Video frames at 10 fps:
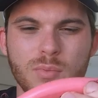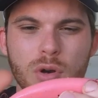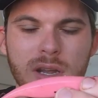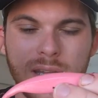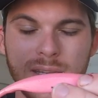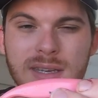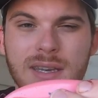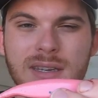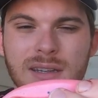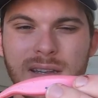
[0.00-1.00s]
pretty
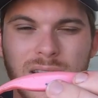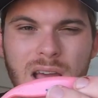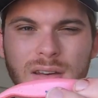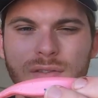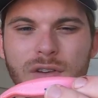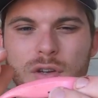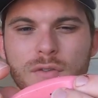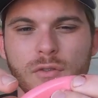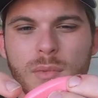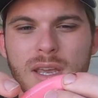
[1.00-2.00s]
consistently gotten fish
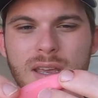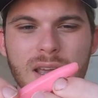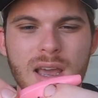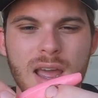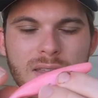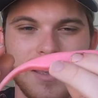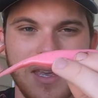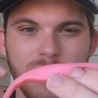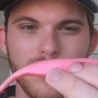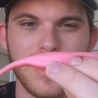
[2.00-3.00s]
for me. And the
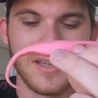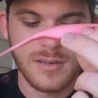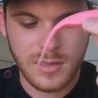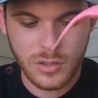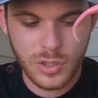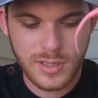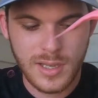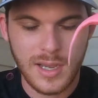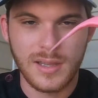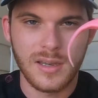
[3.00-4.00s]
key with this, just
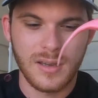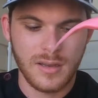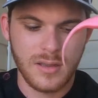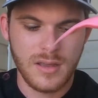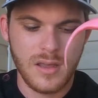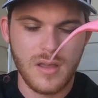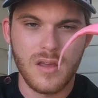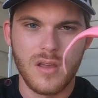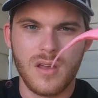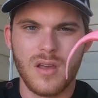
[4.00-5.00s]
like the
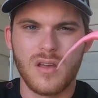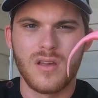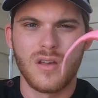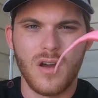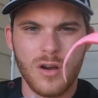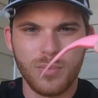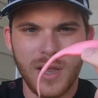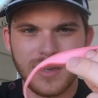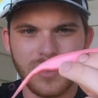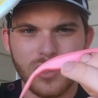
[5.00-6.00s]
hard
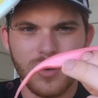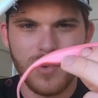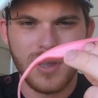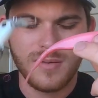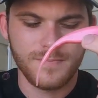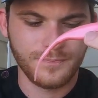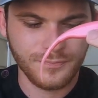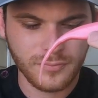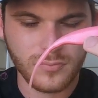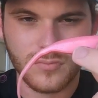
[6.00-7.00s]
plastic jerkbait,
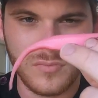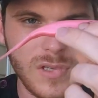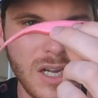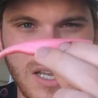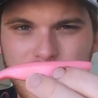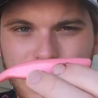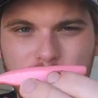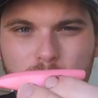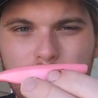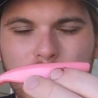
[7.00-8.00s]
is to
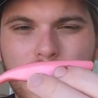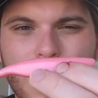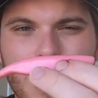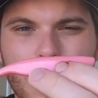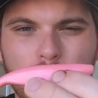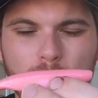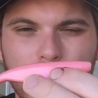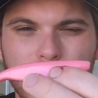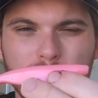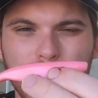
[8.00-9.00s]
swim it
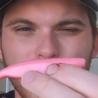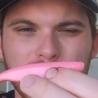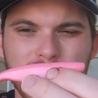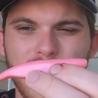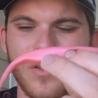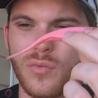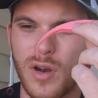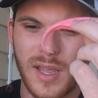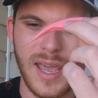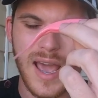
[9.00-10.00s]
really slow. You
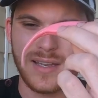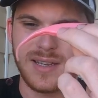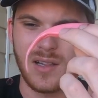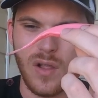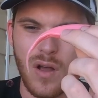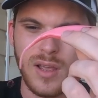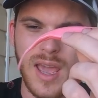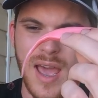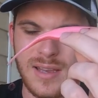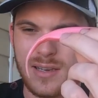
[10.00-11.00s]
want to cast it, long
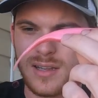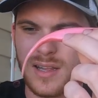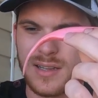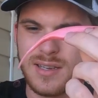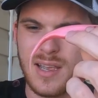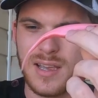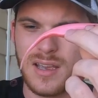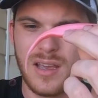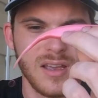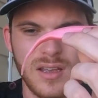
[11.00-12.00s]
cast, let it sink,
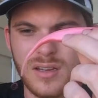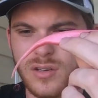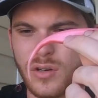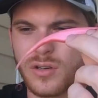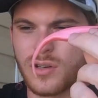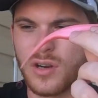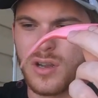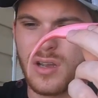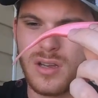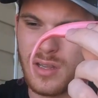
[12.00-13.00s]
jerk, jerk,
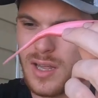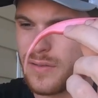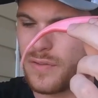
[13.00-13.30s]
let it